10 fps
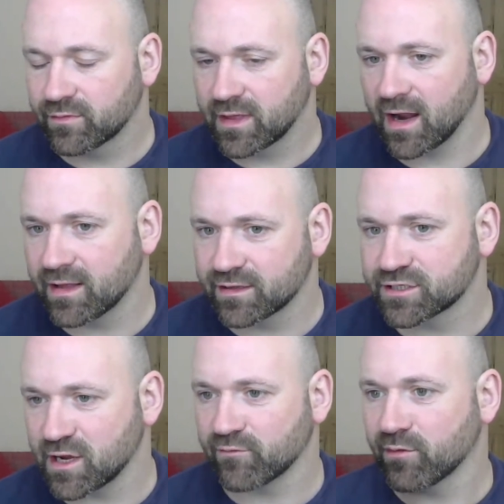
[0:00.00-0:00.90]
Getting the
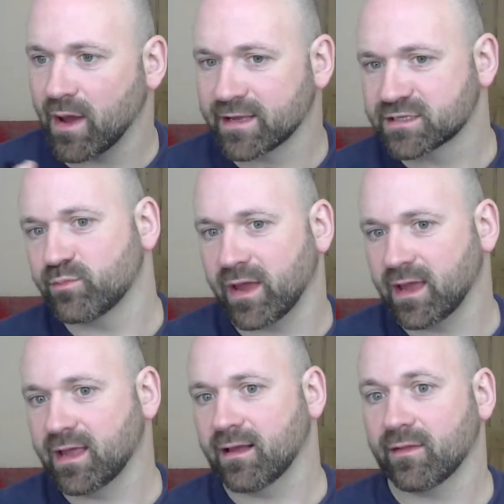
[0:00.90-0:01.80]
ship from A to
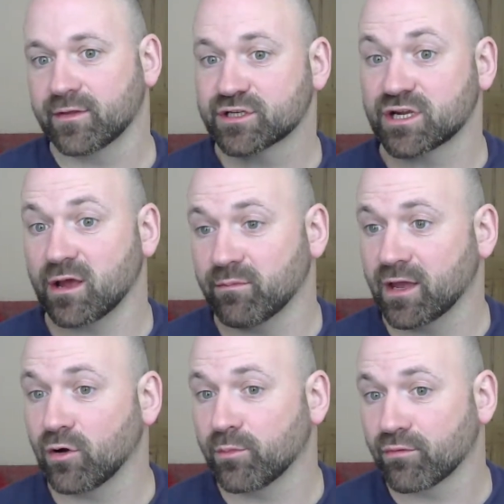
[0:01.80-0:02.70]
B and the ship
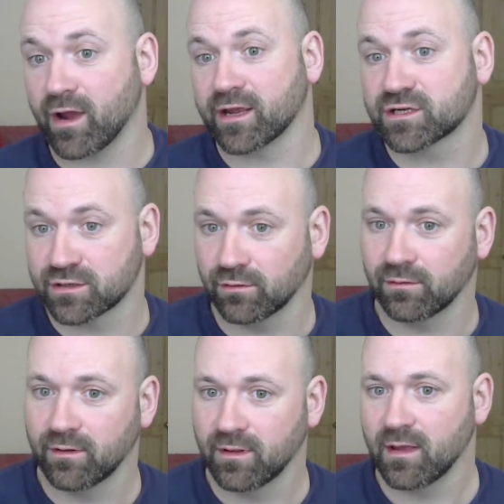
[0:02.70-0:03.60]
being
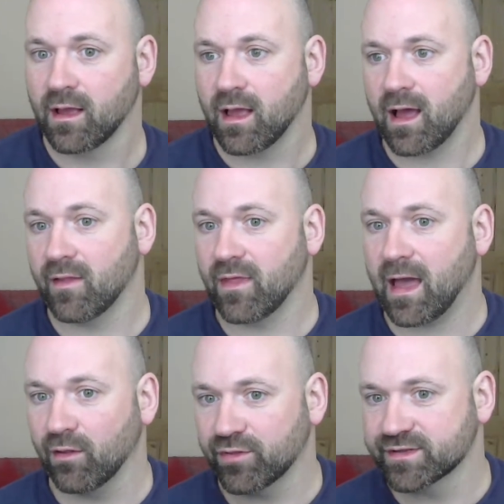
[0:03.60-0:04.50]
operational and the
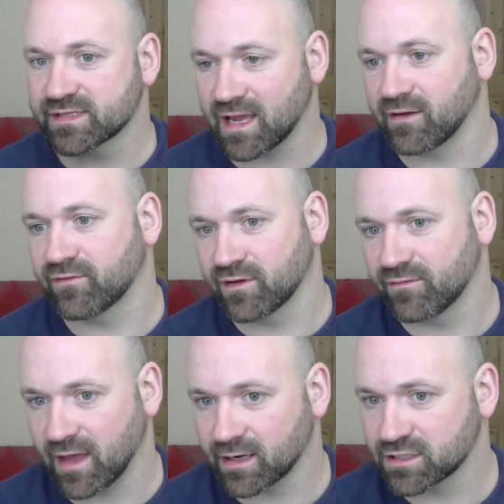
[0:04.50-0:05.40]
health and safety of
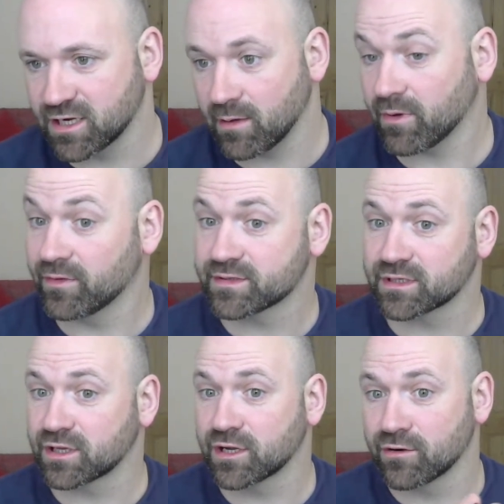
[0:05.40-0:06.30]
that ship and the
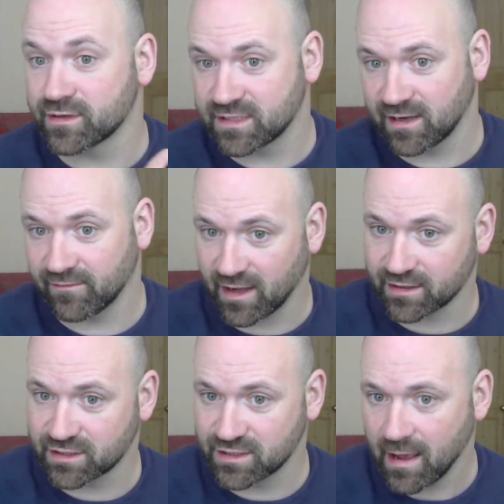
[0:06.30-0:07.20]
security of
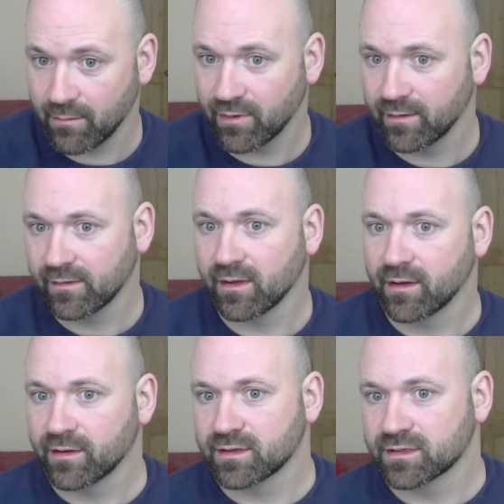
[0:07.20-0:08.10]
that ship.
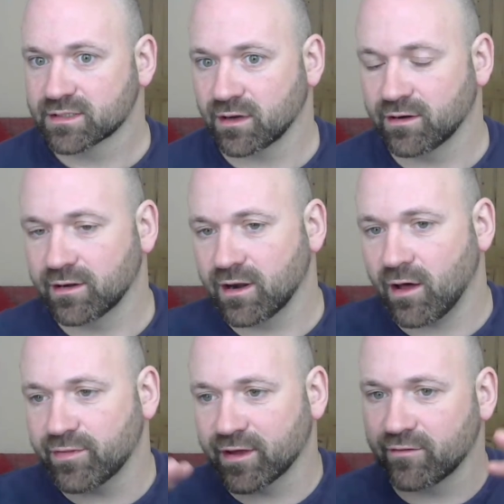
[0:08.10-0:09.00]
So
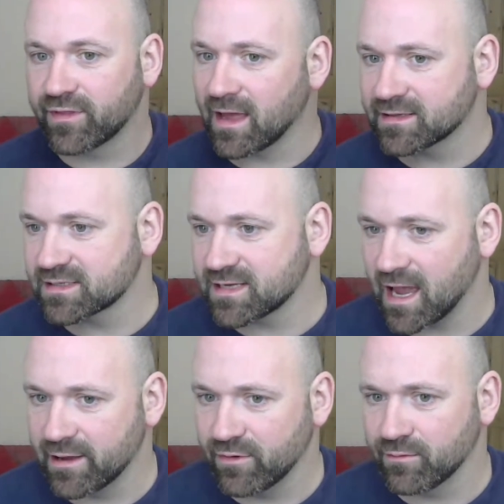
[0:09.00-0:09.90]
nothing of the
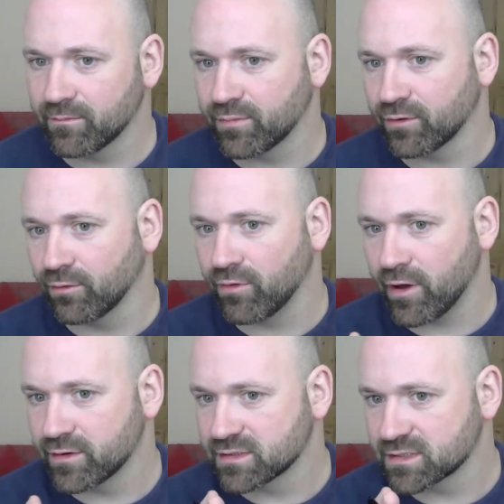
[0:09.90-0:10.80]
entertainment, but all
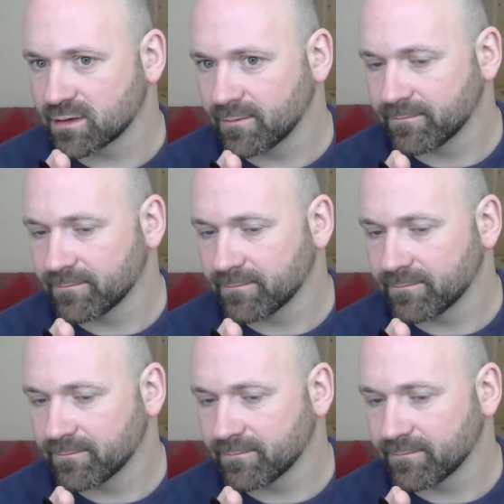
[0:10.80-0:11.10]
those